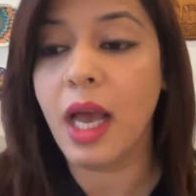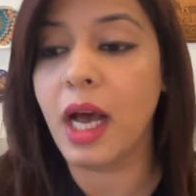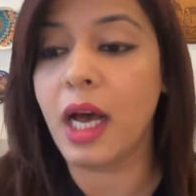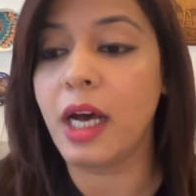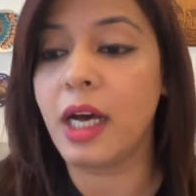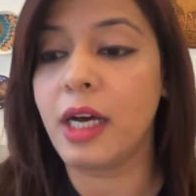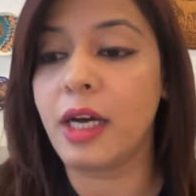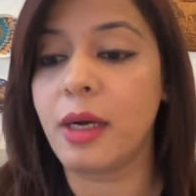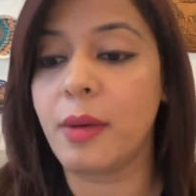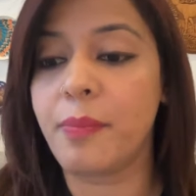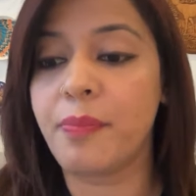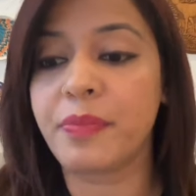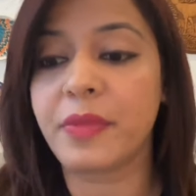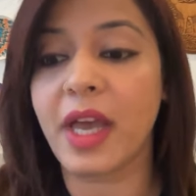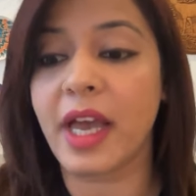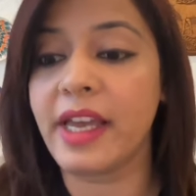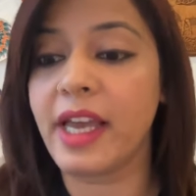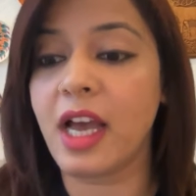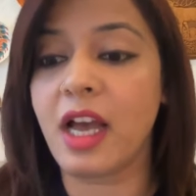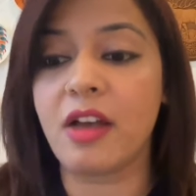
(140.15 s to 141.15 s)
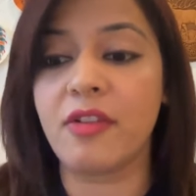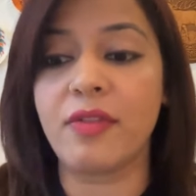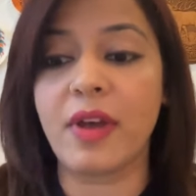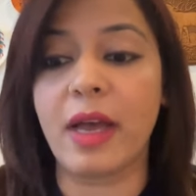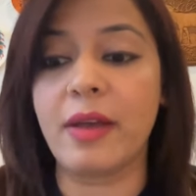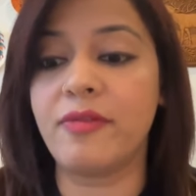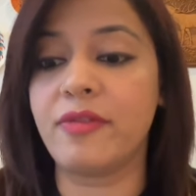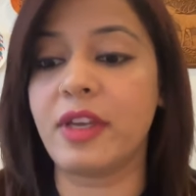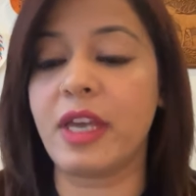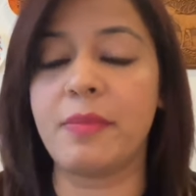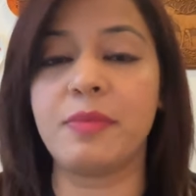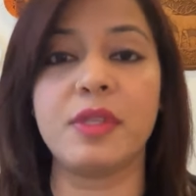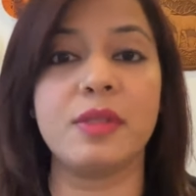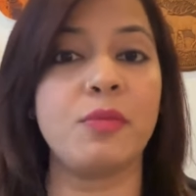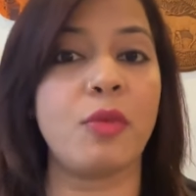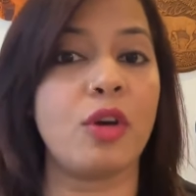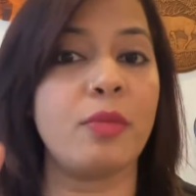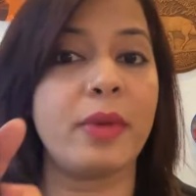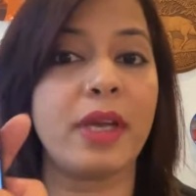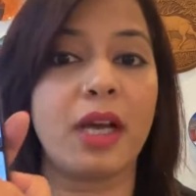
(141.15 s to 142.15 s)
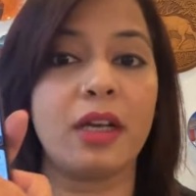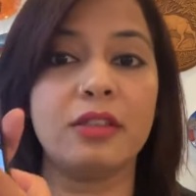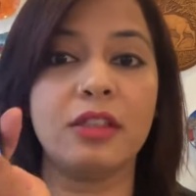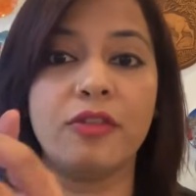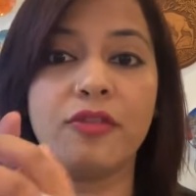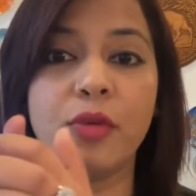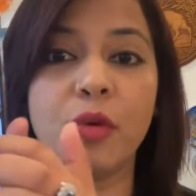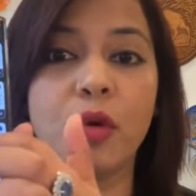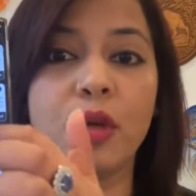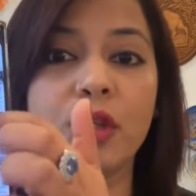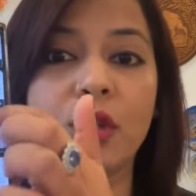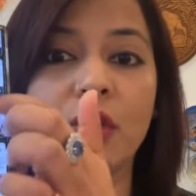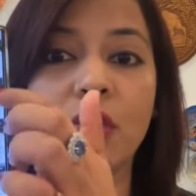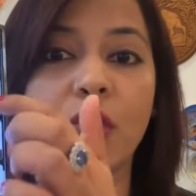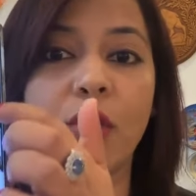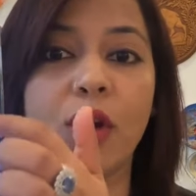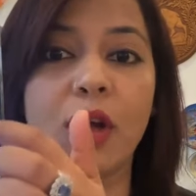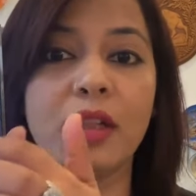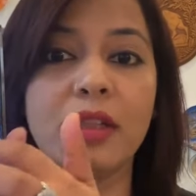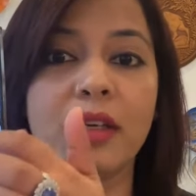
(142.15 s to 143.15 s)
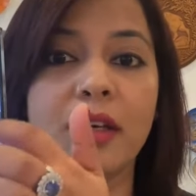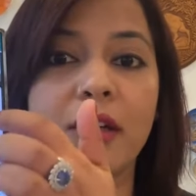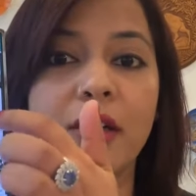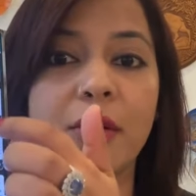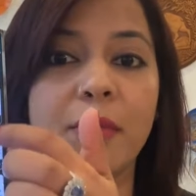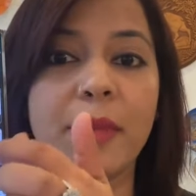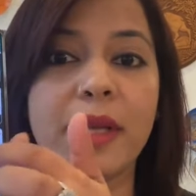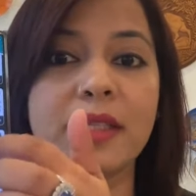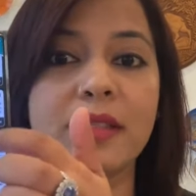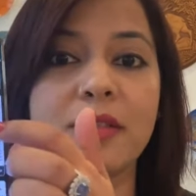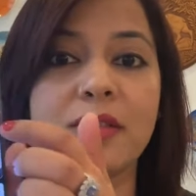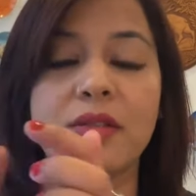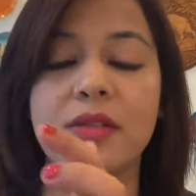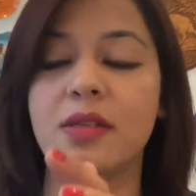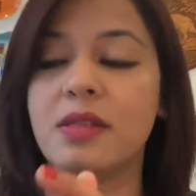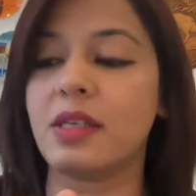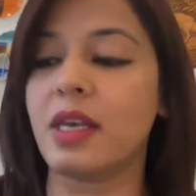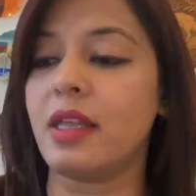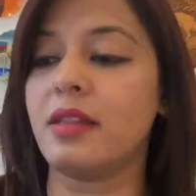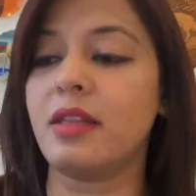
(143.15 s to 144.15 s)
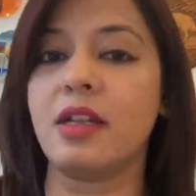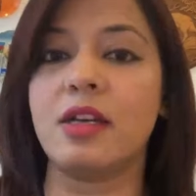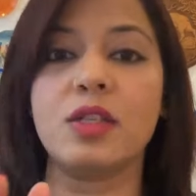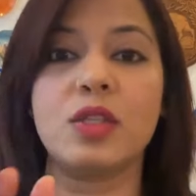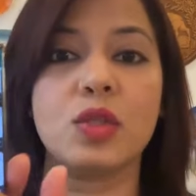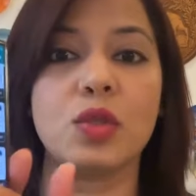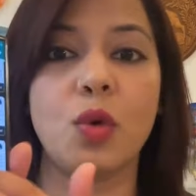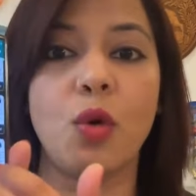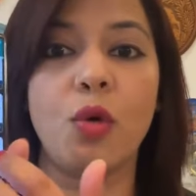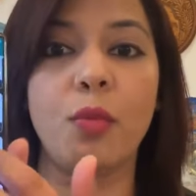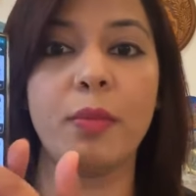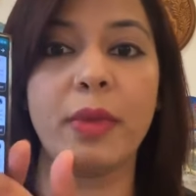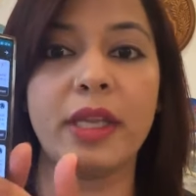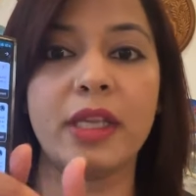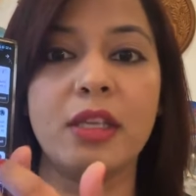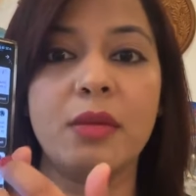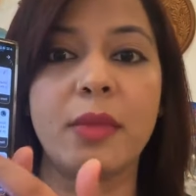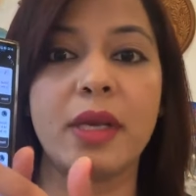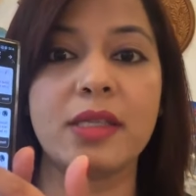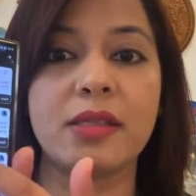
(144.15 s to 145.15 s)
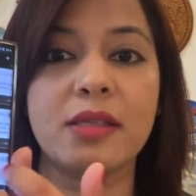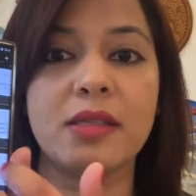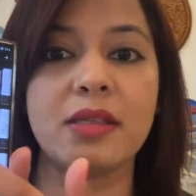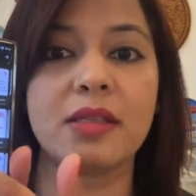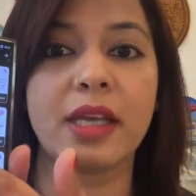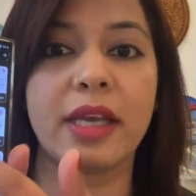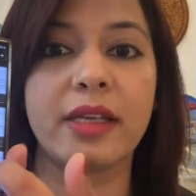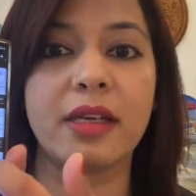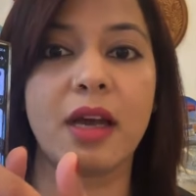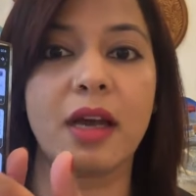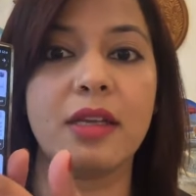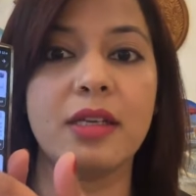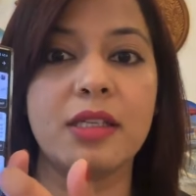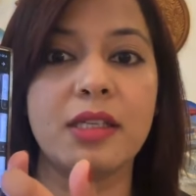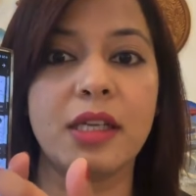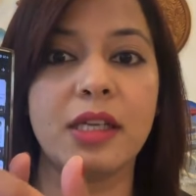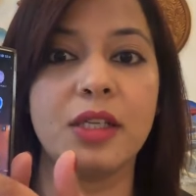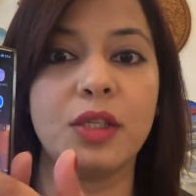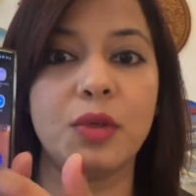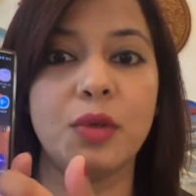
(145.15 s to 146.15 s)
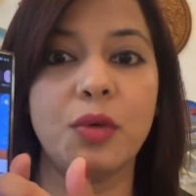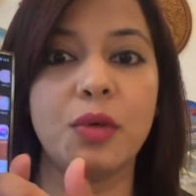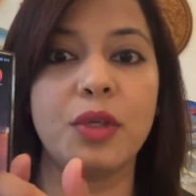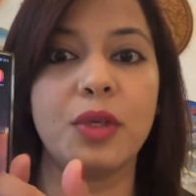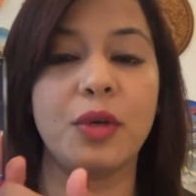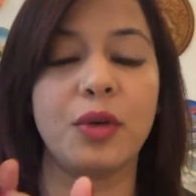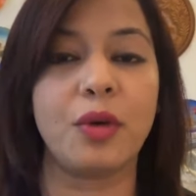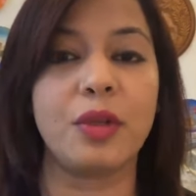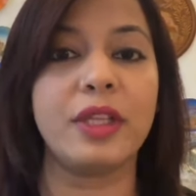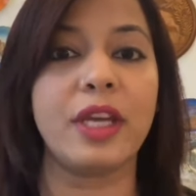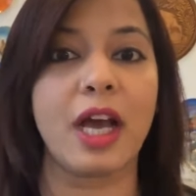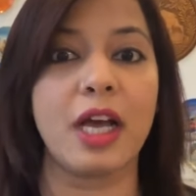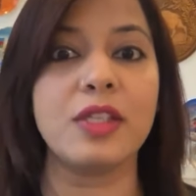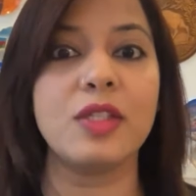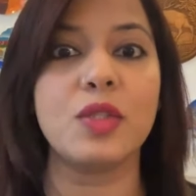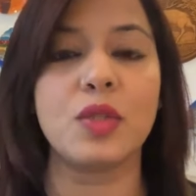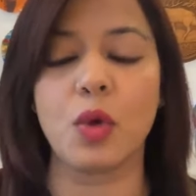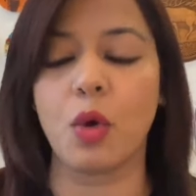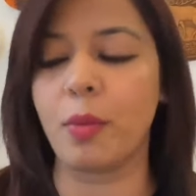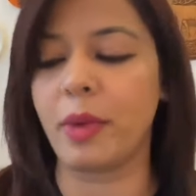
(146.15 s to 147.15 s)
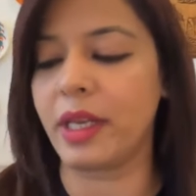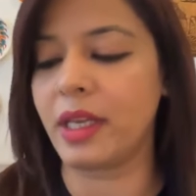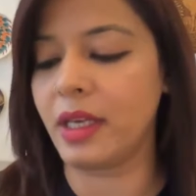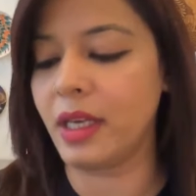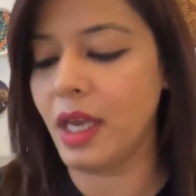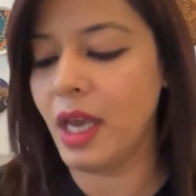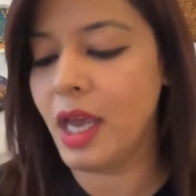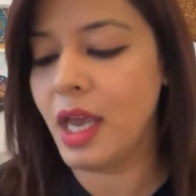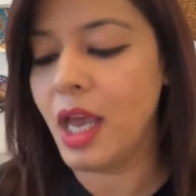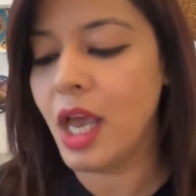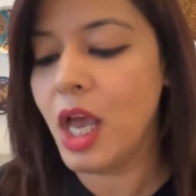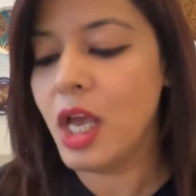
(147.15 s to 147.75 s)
I've kept it on my other phone, you know, all the messages, and there are so many messages. I can't tell you, you know, there are so many.